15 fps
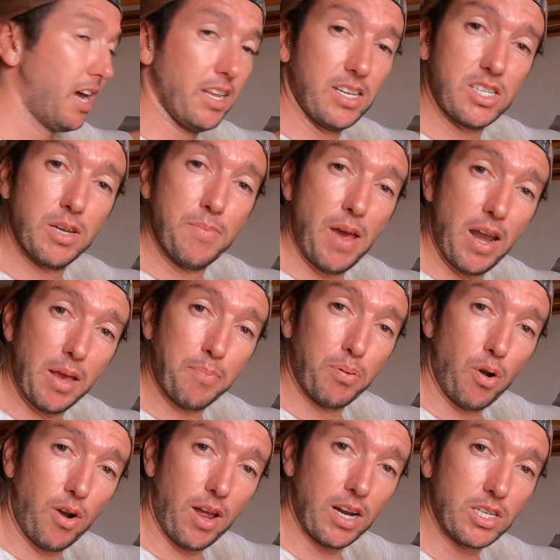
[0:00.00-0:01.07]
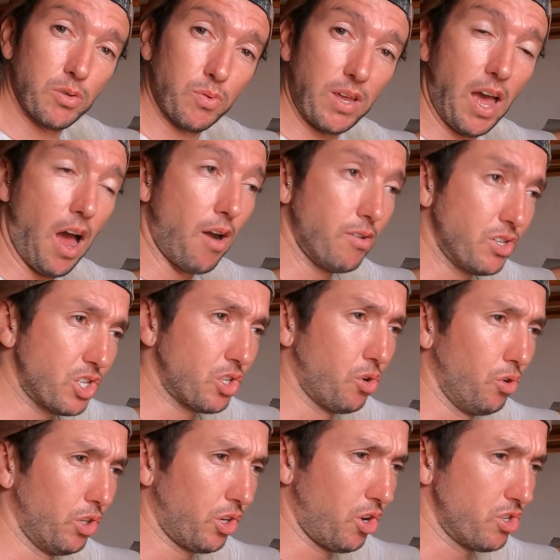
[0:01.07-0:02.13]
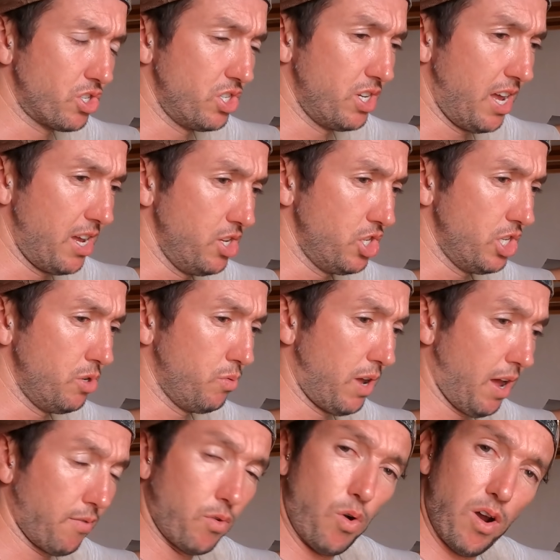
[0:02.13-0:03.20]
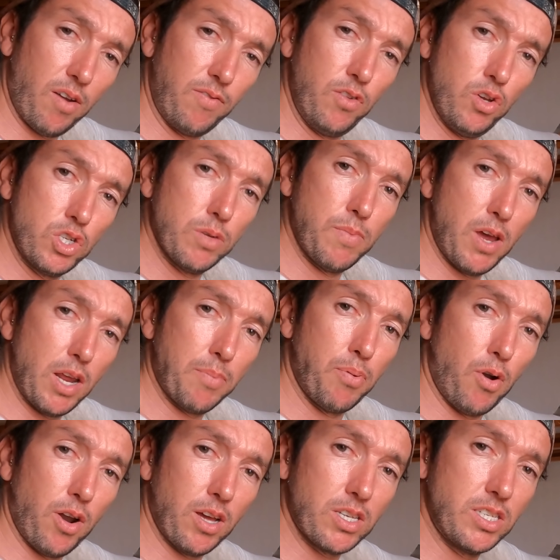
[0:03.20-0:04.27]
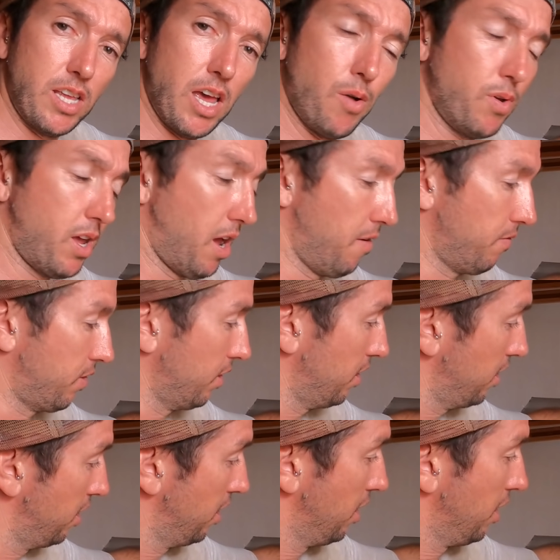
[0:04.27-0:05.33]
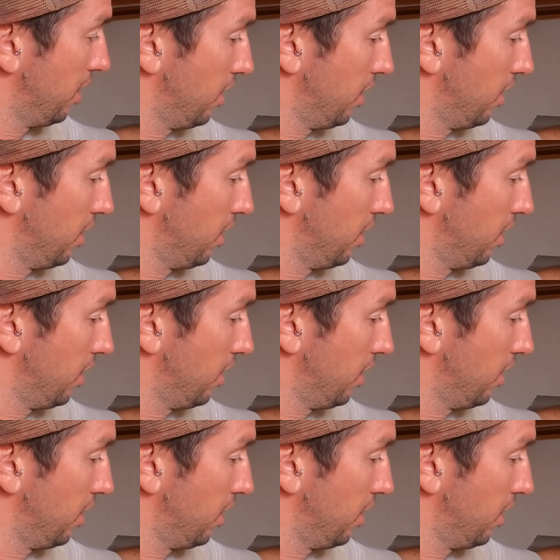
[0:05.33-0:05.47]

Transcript: another Dometic product that we are installing onto Nandji. We have quite a few Dometic products now. We have the